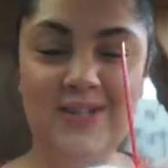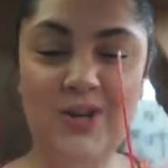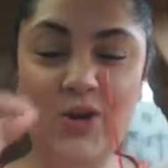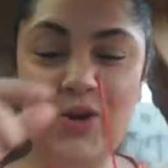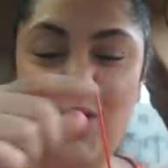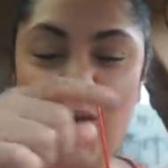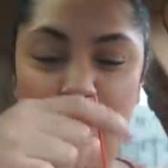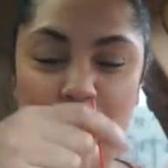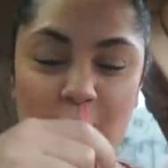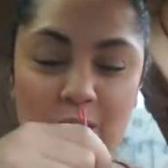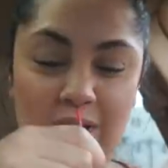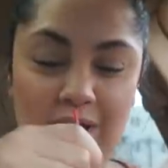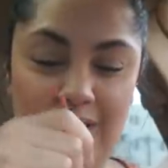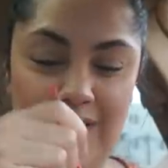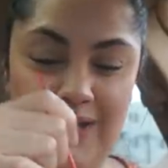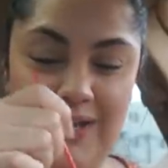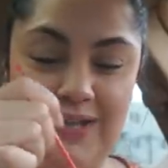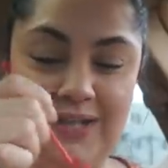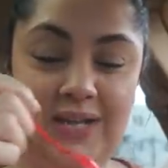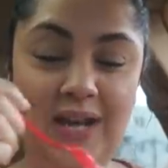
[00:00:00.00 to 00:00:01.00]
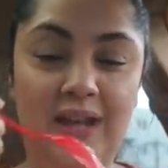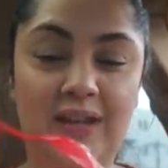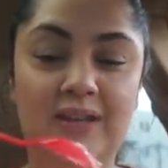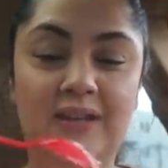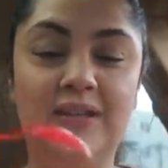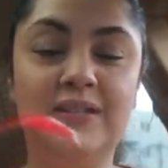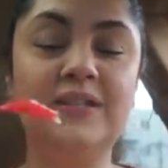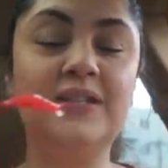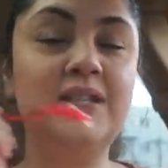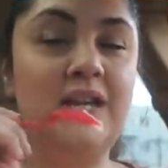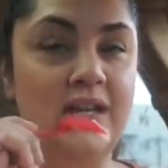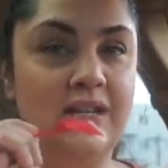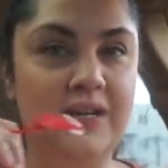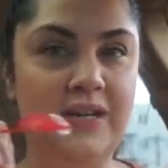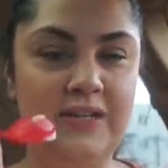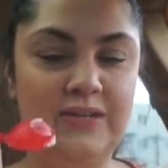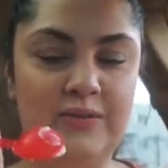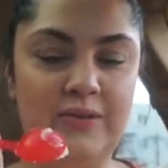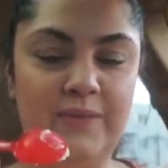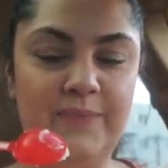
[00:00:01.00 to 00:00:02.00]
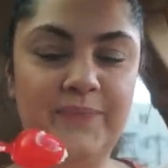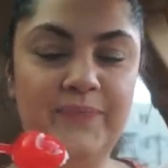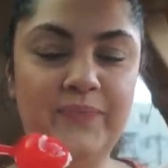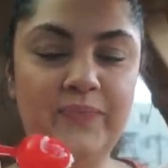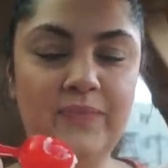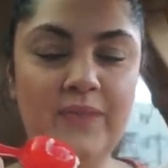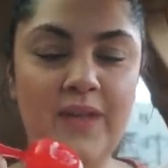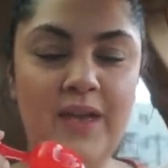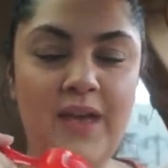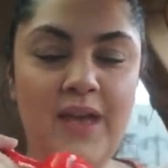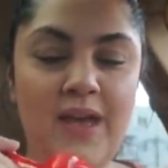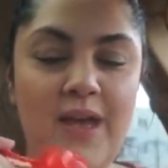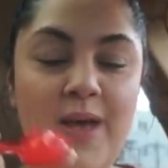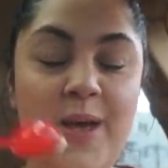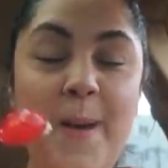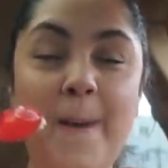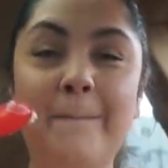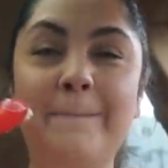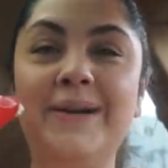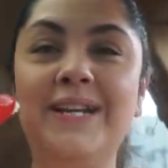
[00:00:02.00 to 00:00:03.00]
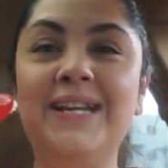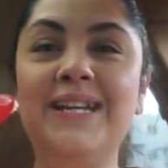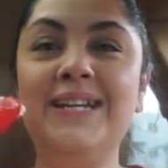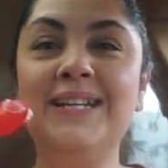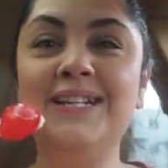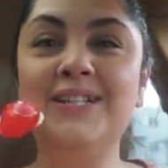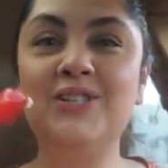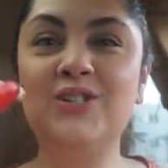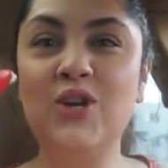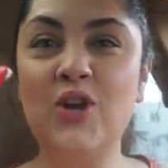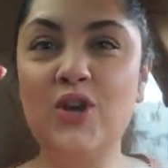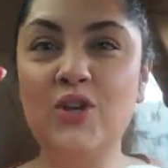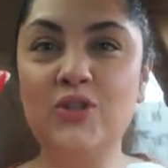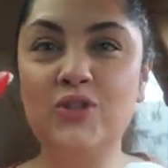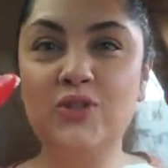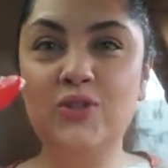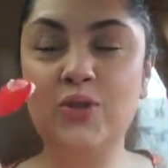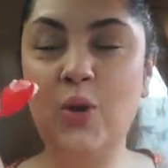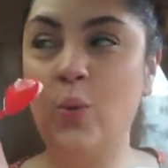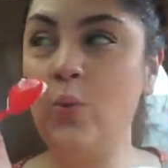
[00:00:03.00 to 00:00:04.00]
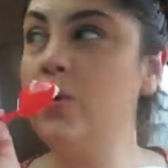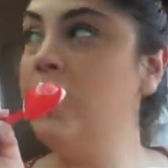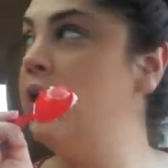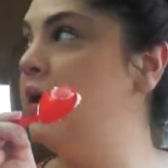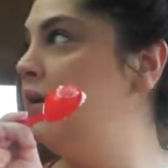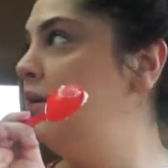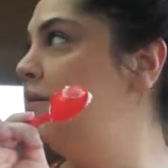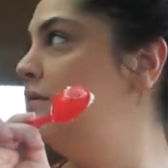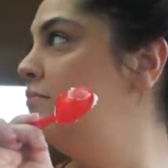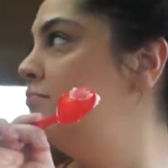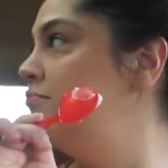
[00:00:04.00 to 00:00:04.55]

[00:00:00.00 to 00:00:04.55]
their coconut italian it's italian ice cream but it is so good